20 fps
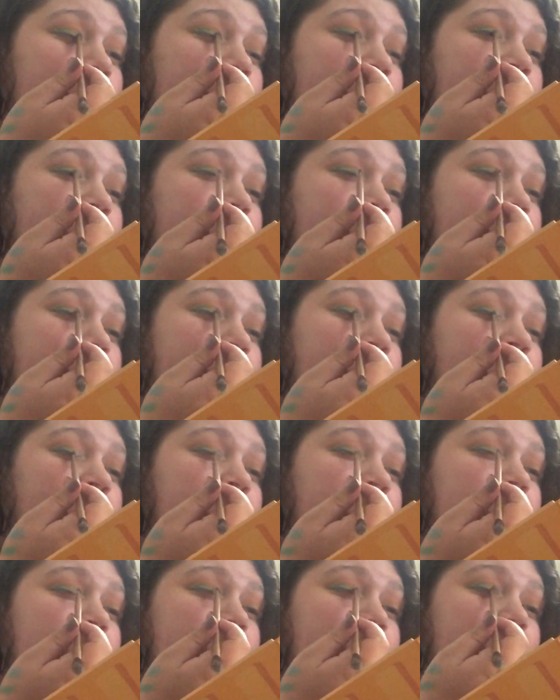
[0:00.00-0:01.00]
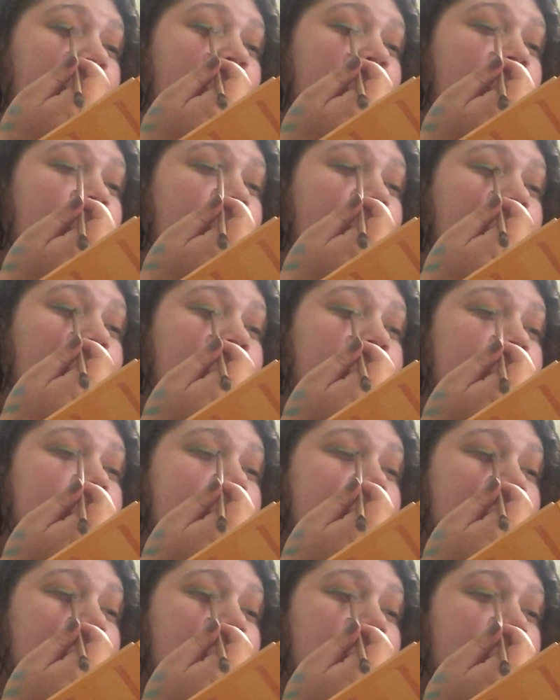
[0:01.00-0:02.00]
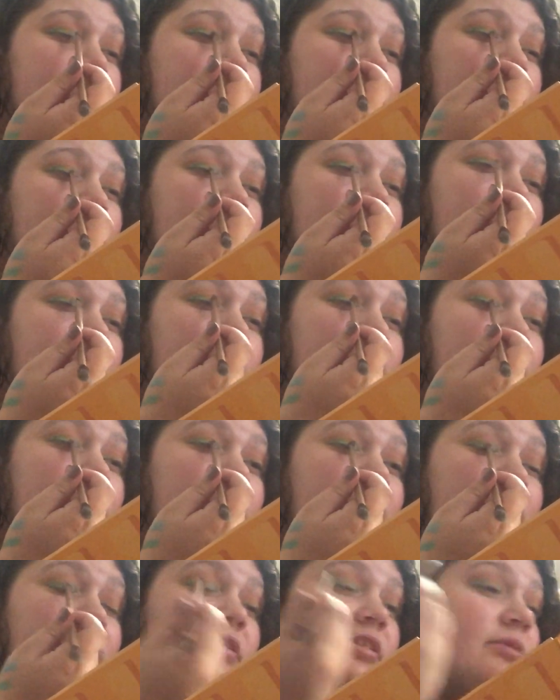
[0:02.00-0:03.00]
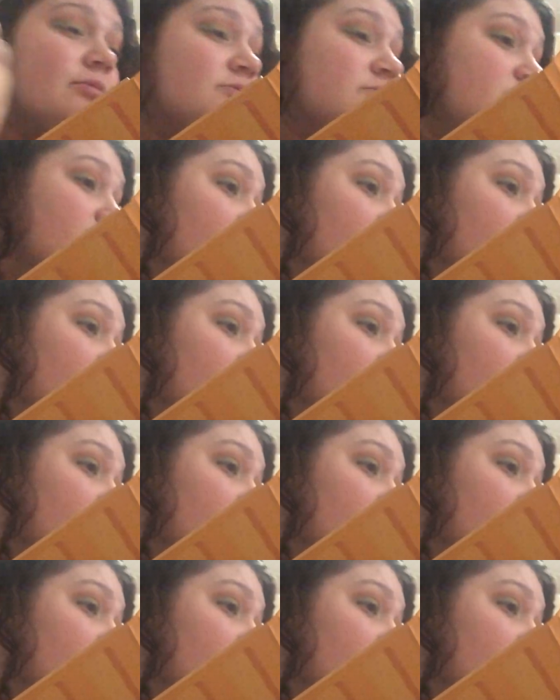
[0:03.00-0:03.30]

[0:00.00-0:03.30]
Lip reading: She had fun at grandma's. Everything was